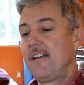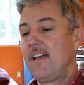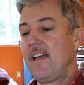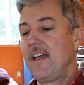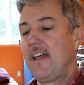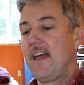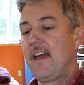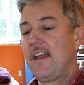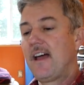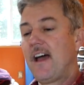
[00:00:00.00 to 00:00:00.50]

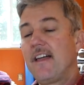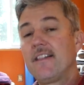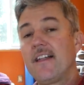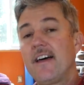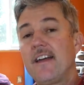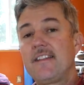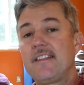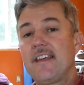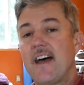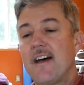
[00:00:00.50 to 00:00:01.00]
And I
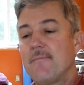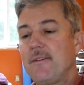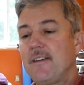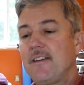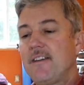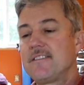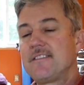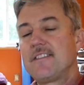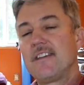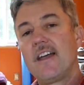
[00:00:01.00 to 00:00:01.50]
like that
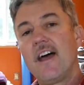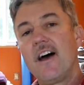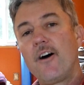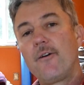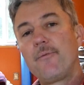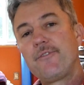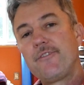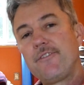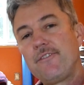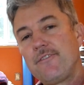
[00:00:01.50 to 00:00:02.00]
because it
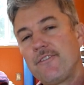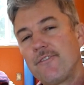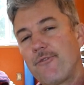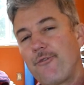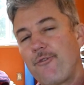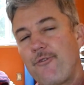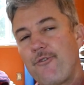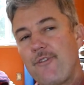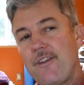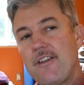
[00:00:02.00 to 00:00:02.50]
helps you to
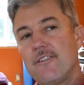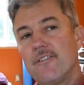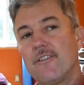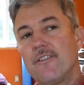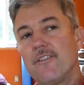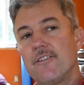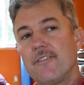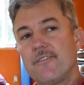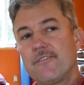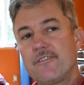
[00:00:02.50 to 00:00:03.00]

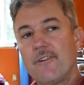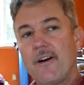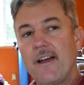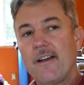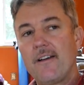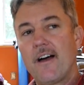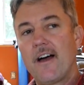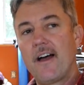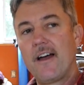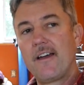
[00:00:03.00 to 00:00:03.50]
feel. So
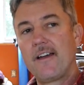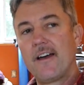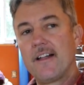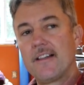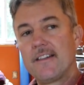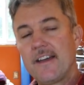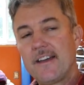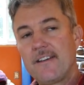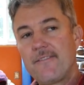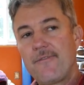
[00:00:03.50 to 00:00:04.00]
I
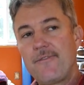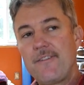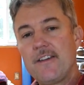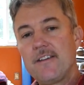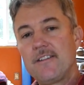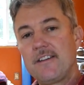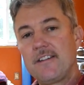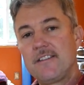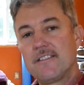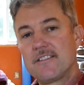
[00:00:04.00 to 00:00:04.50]
like
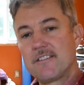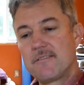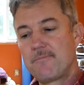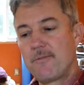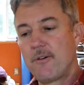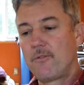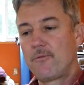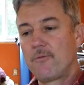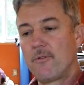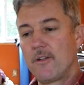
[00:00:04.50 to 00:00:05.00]
feeling the
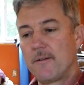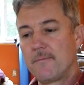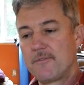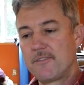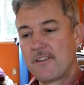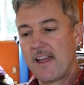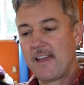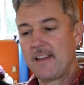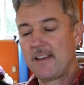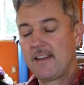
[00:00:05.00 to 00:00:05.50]
spoke while I'm
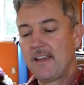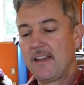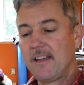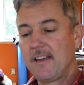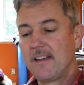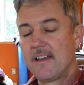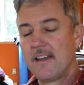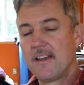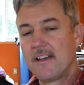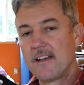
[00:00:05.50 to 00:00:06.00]
tightening
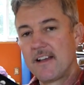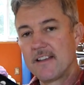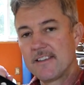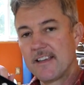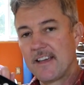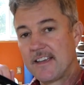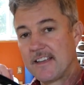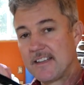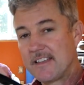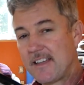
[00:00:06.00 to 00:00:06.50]
it because
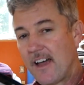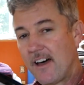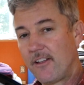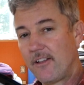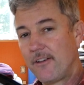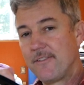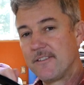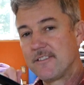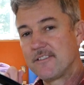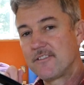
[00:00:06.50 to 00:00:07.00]
I can tell
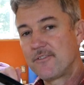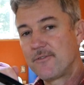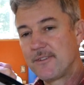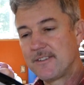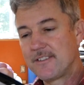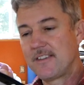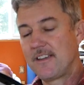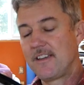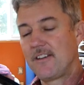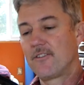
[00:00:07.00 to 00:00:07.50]
if it's
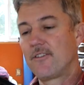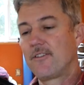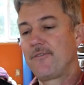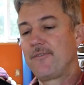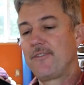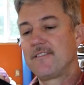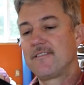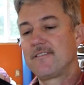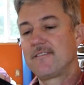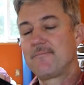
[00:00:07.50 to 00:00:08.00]
twisting or
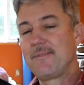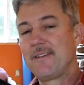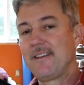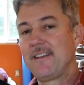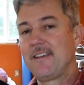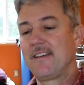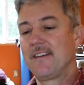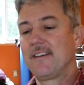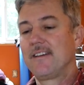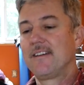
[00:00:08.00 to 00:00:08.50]
if it's
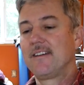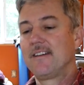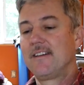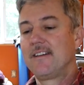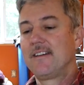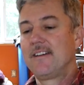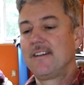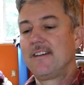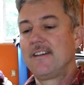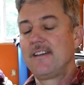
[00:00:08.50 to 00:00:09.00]
spinning.
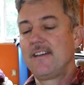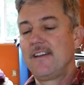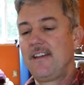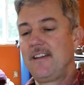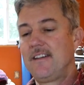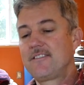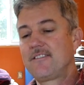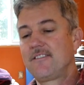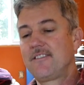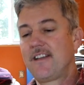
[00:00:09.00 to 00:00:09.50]

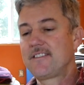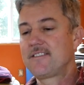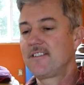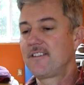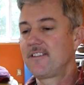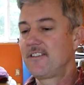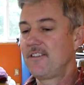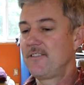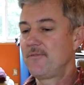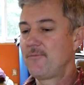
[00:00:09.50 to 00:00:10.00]
And so that's a
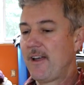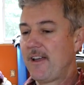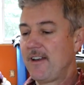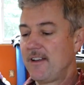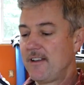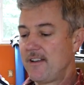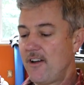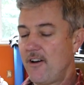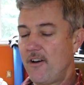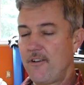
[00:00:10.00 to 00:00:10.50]
good way
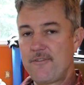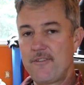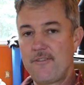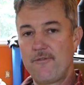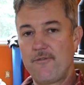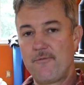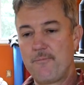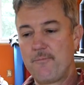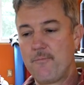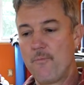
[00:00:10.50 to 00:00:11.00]
to know if
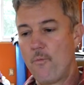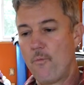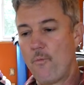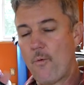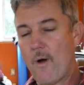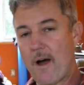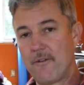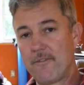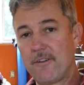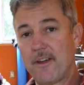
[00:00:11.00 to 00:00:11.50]
you've wound